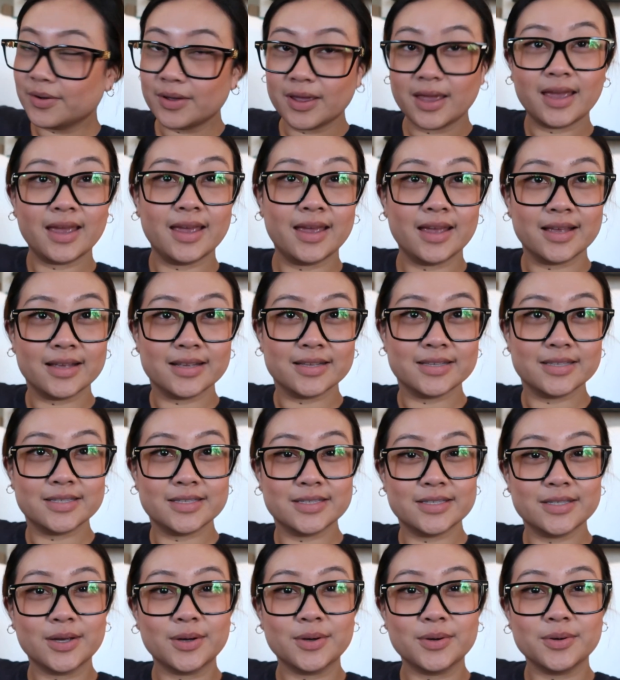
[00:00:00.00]
Okay,
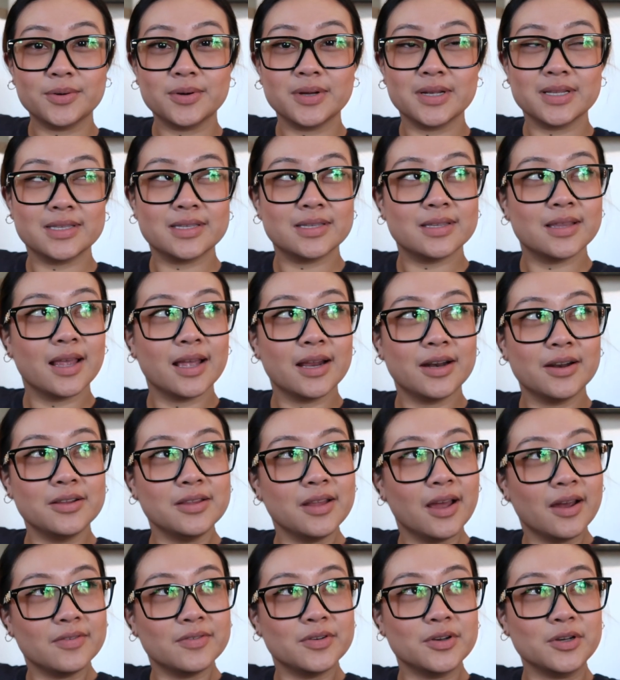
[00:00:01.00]
so it's later in
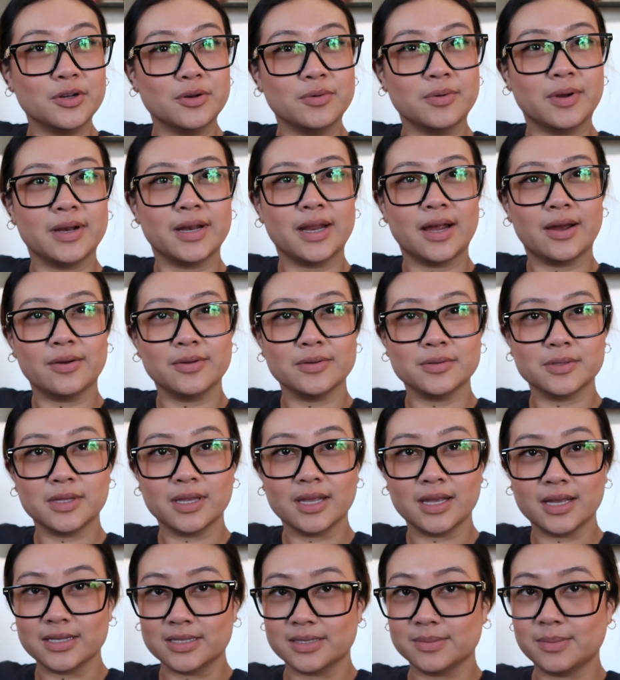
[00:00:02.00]
the afternoon right now. I
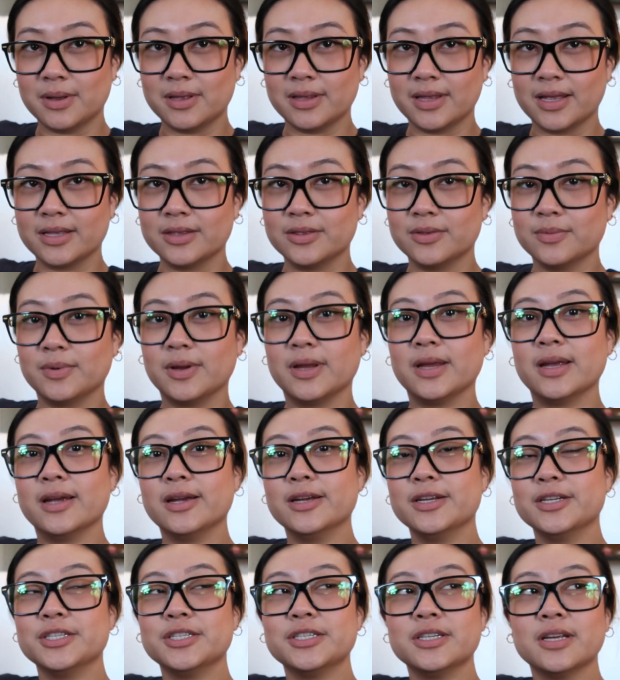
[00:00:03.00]
think it's about, like,
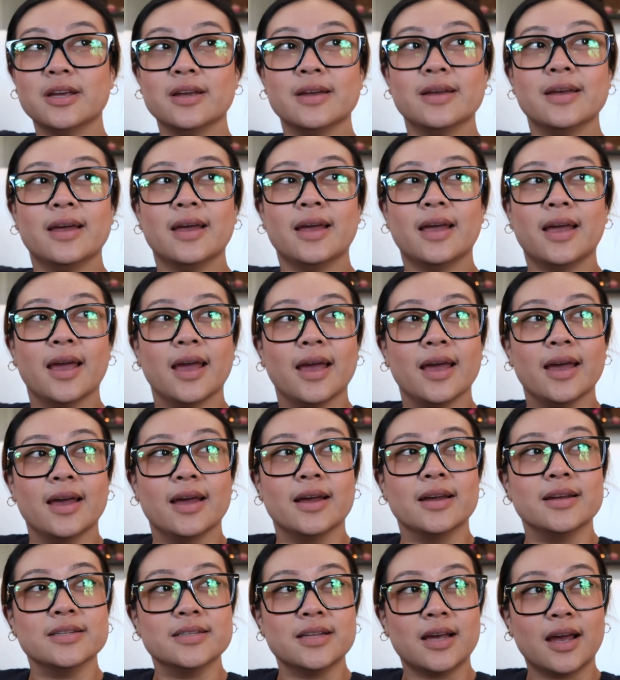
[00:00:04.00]
3-ish,
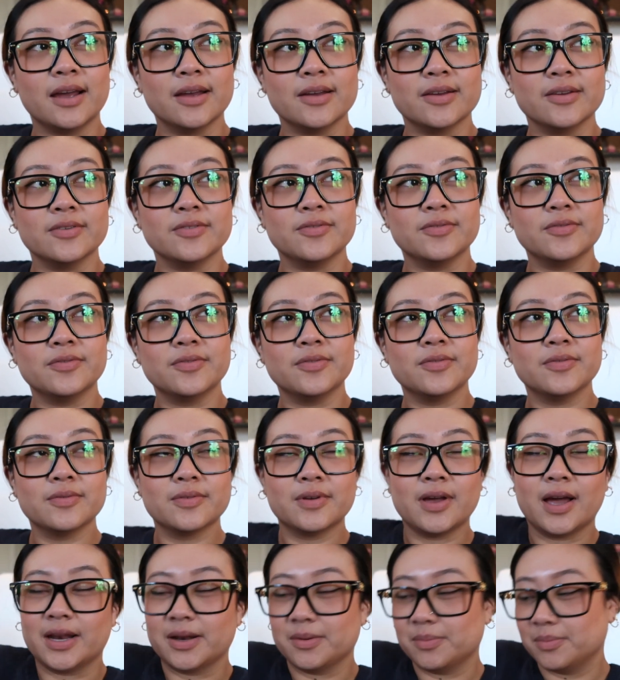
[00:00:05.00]
and I've
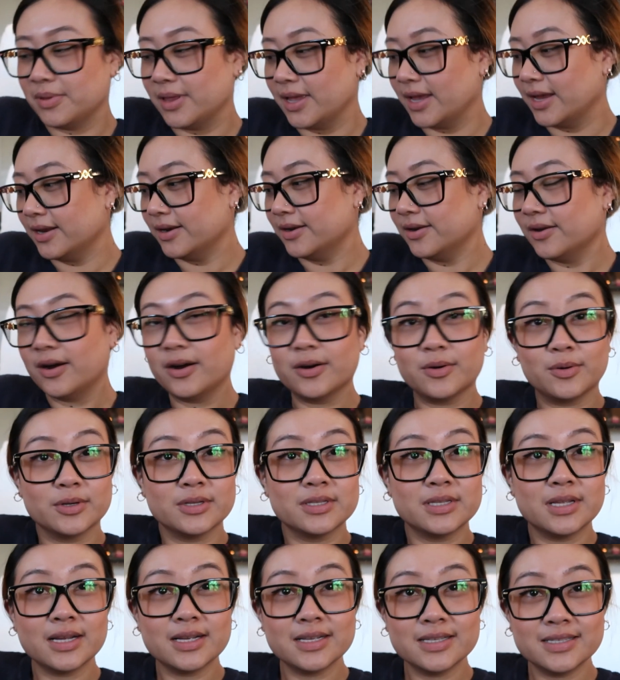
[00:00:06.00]
kind of played
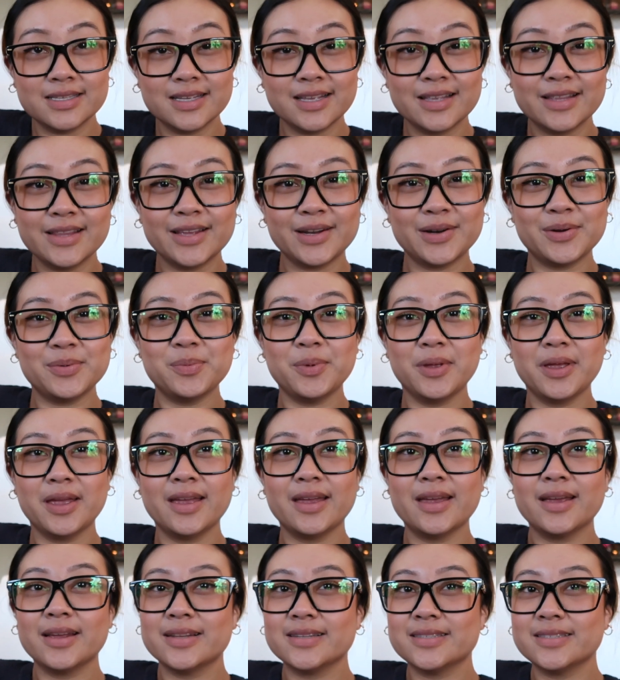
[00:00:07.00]
Hogwarts Legacy a little
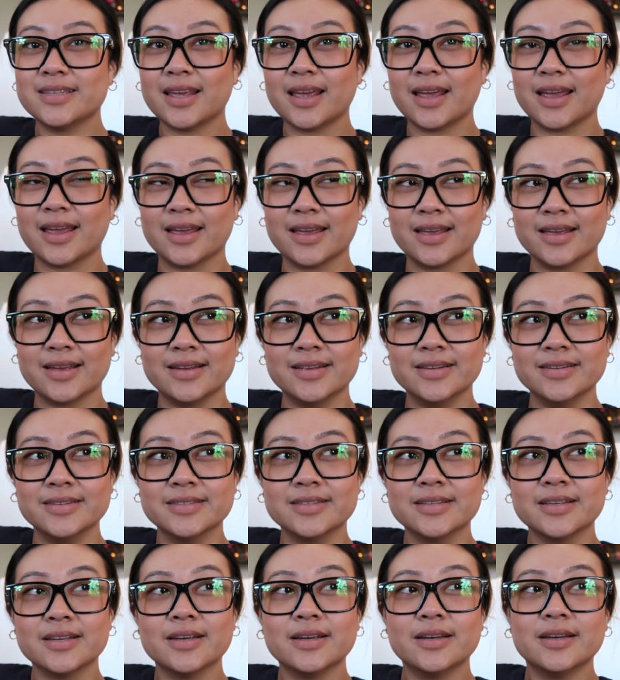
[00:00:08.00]
bit, and